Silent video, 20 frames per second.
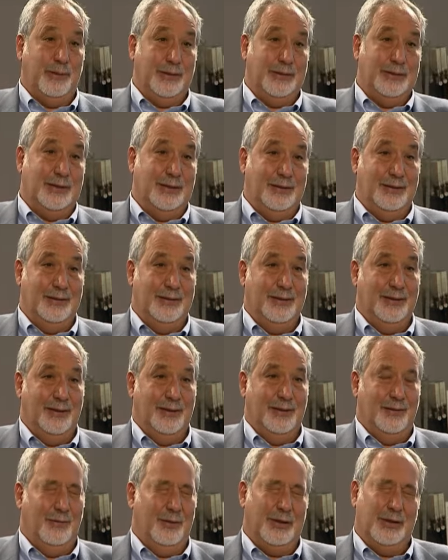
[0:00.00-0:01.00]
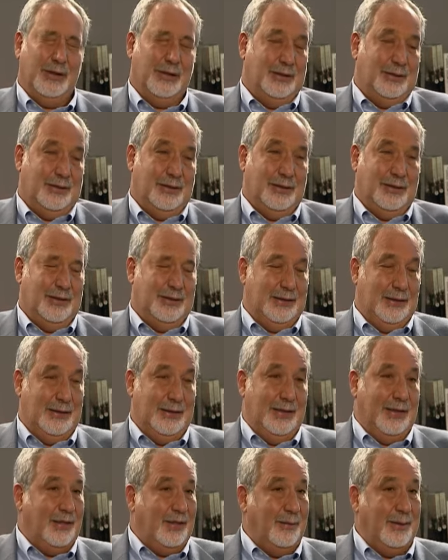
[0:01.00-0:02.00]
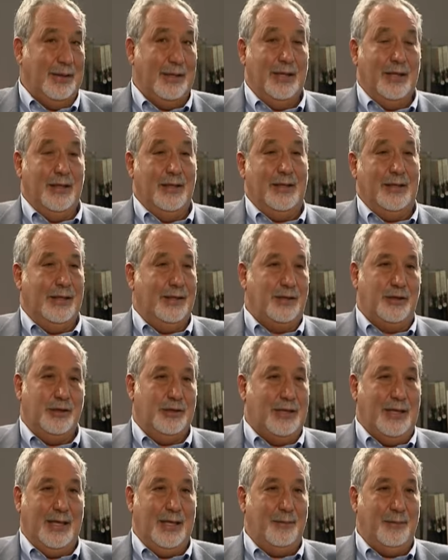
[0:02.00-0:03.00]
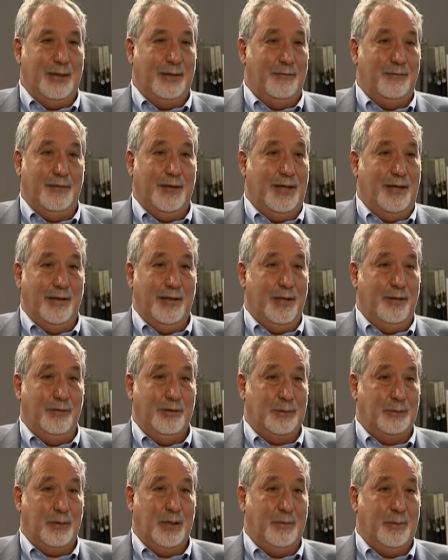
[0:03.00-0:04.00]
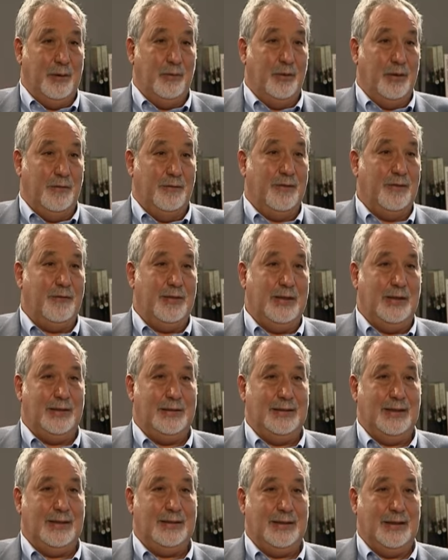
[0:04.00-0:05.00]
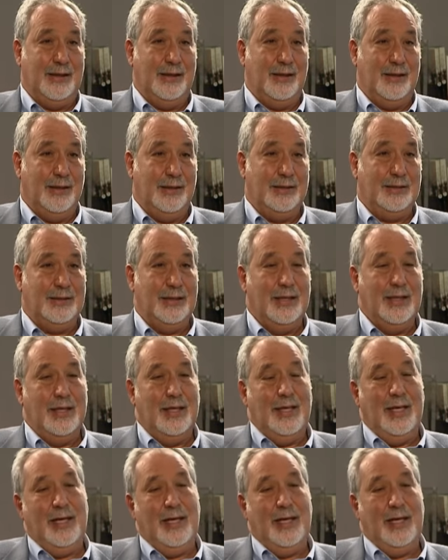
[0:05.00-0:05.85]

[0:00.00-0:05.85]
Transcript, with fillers: person. which is a deal. I mean, the entertainment value is probably worth $50 or $60. Mm.